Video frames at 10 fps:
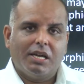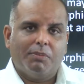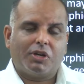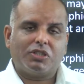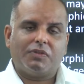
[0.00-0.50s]

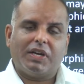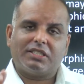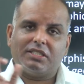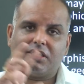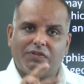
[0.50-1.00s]
because of
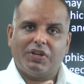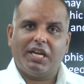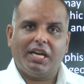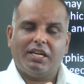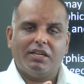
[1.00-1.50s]
excessive
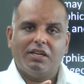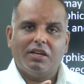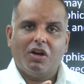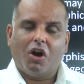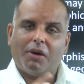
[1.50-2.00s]
heat
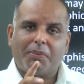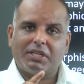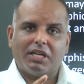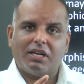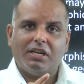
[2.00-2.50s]
or
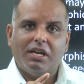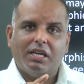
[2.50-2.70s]
pressure,